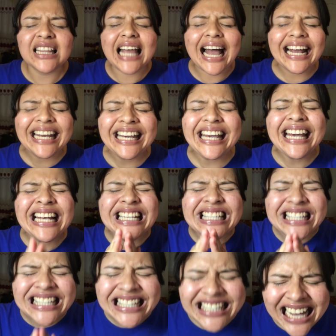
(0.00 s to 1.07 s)
that he
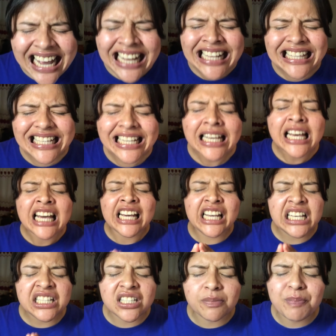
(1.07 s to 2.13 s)
sent
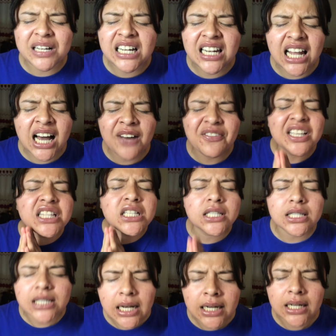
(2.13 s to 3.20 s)
his beloved
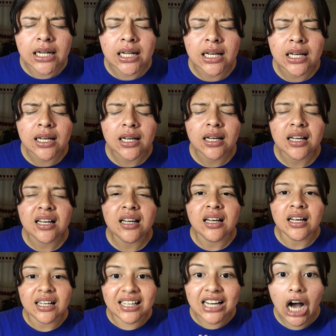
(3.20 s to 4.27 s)
son,
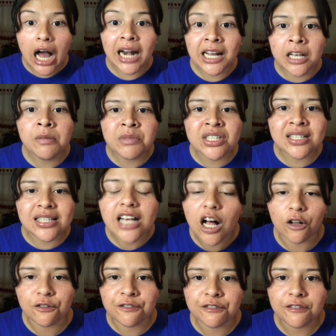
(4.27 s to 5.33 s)
God
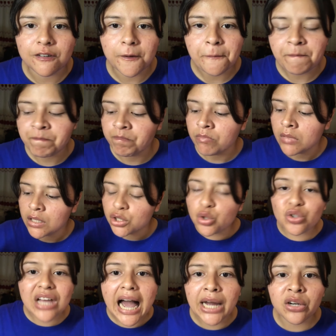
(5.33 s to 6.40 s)
himself,
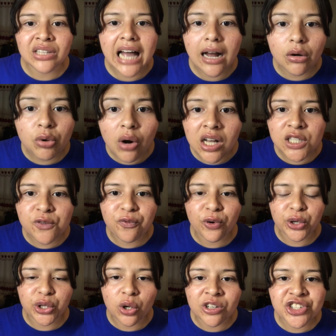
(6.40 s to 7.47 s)
to die on that cross
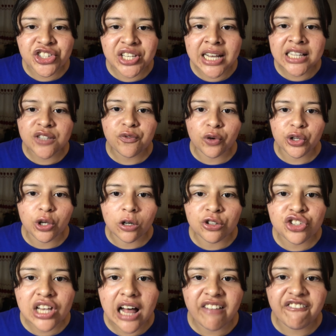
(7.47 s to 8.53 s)
for your sins, for your
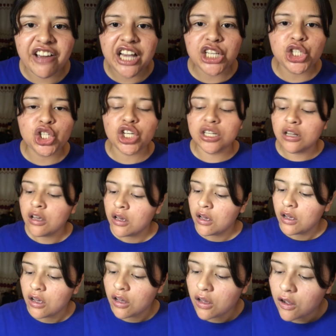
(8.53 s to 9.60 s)
salvation,
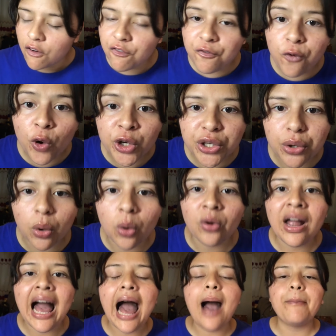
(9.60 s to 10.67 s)
for
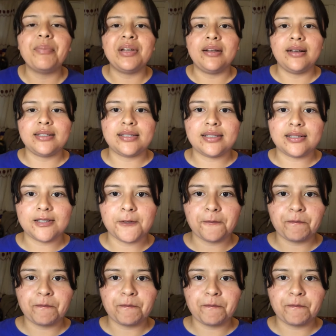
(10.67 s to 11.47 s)
your happiness.